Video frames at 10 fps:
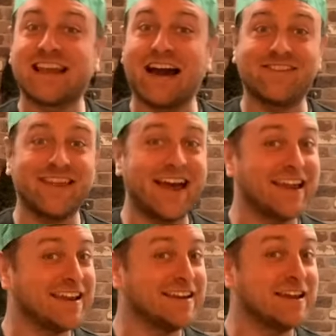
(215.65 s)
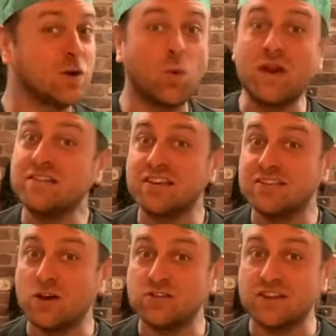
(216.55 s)
gather there in winter
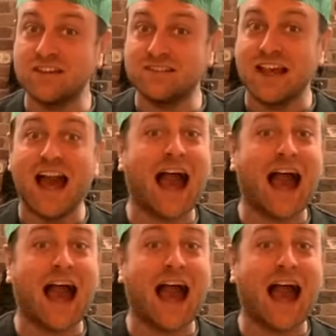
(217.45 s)
solstice